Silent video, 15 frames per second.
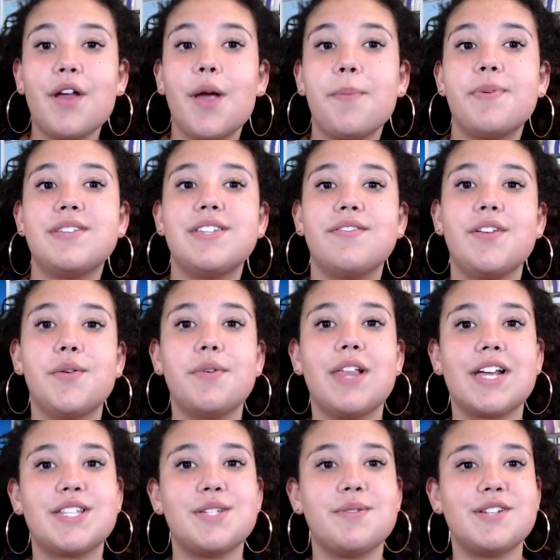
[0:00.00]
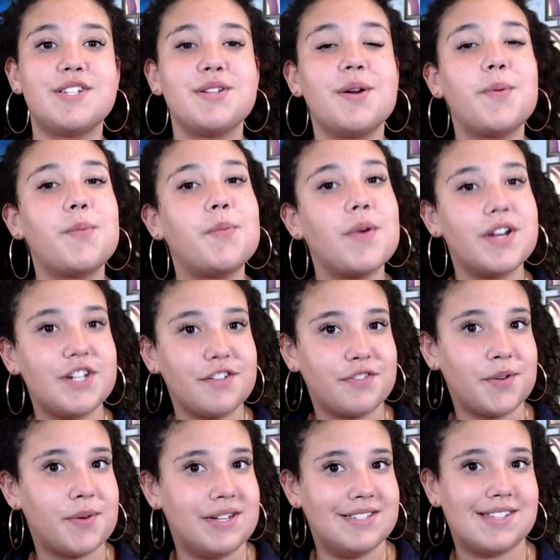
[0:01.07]
at RPTV would like to wish you a
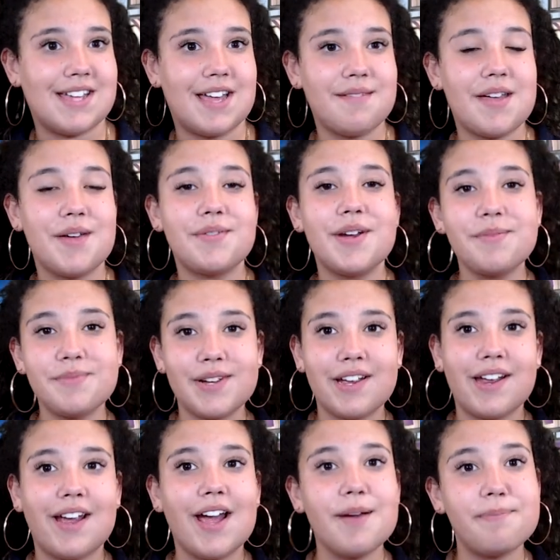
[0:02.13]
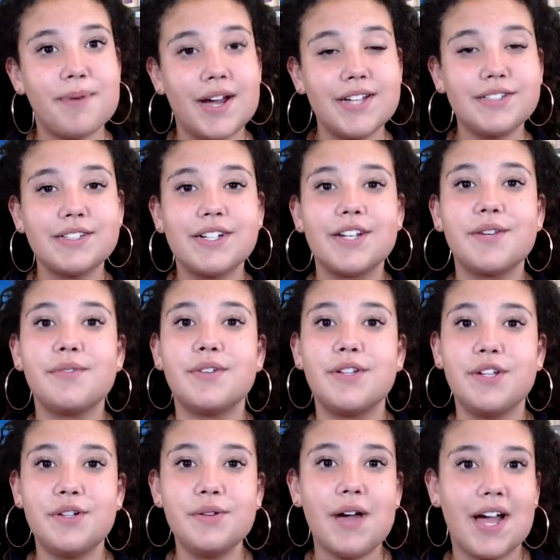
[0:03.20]
wonderful Wednesday. And remember, here at Pines, we're going to
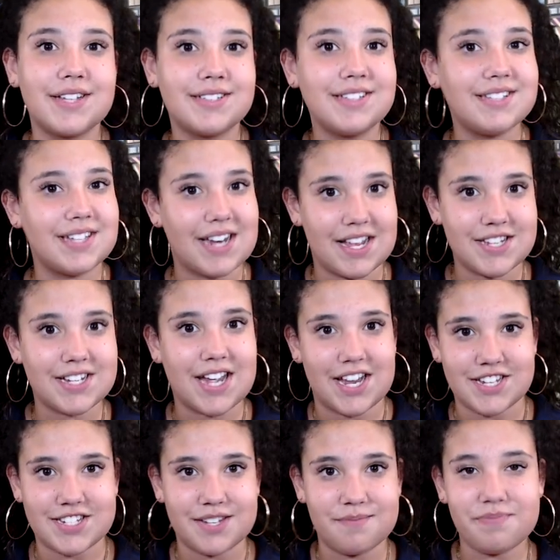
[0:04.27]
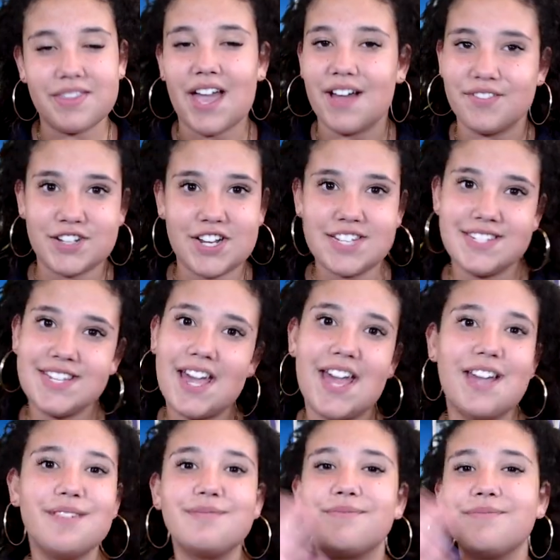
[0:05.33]
renew excellence in education. Have a great
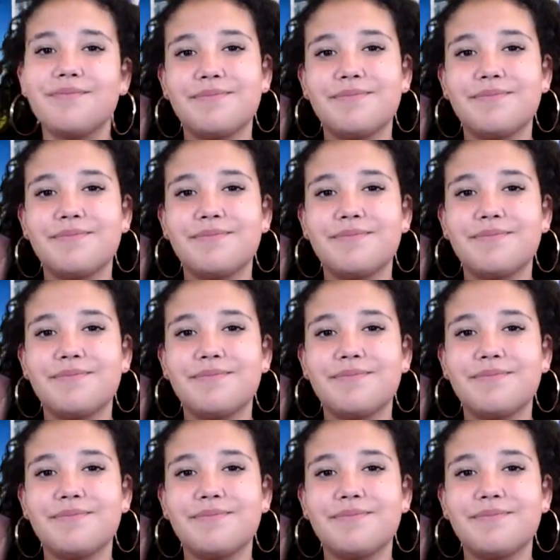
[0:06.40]
day!